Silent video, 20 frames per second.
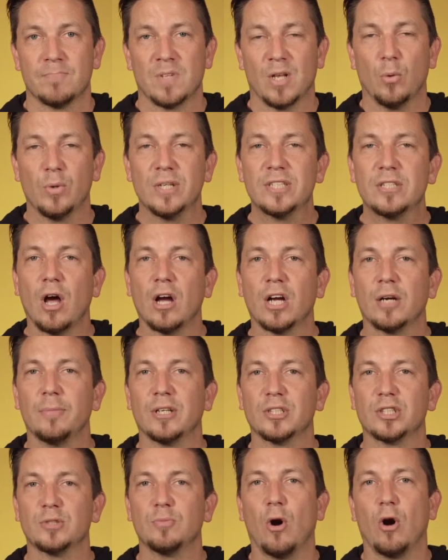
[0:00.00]
We talk
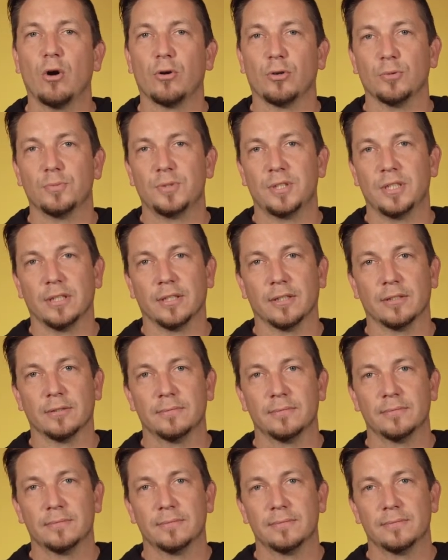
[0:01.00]
about small groups here,
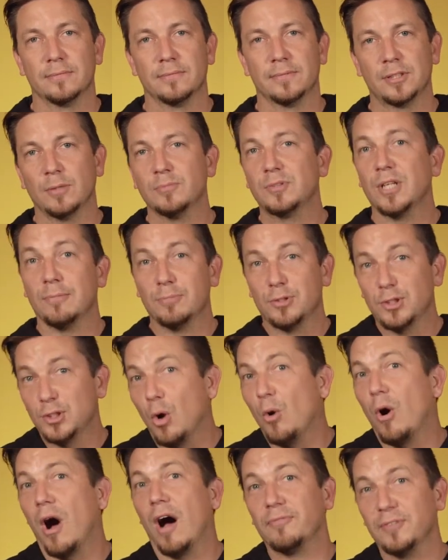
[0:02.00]
sometimes
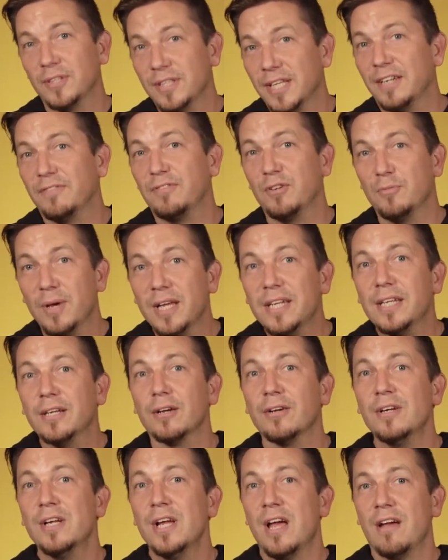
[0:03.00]
so often that if you've been
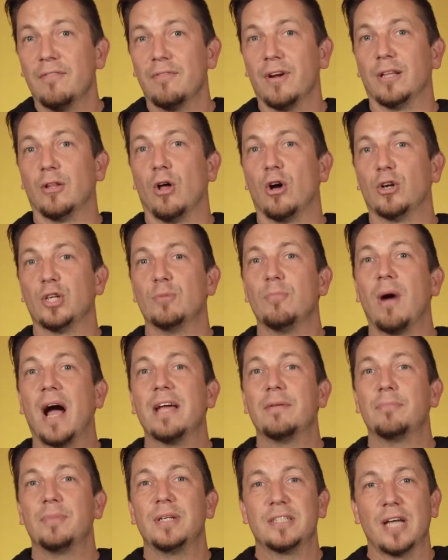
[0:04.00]
here very long, you
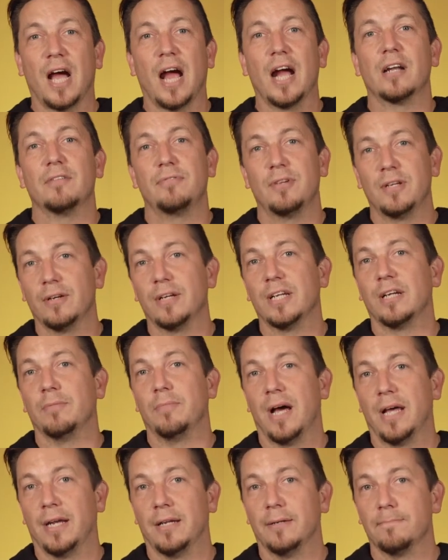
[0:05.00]
might be tired of hearing
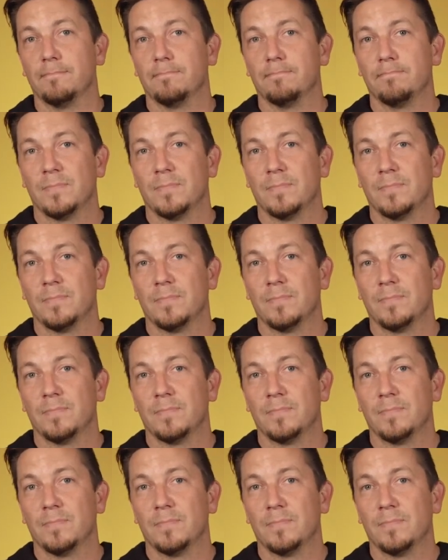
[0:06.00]
about it.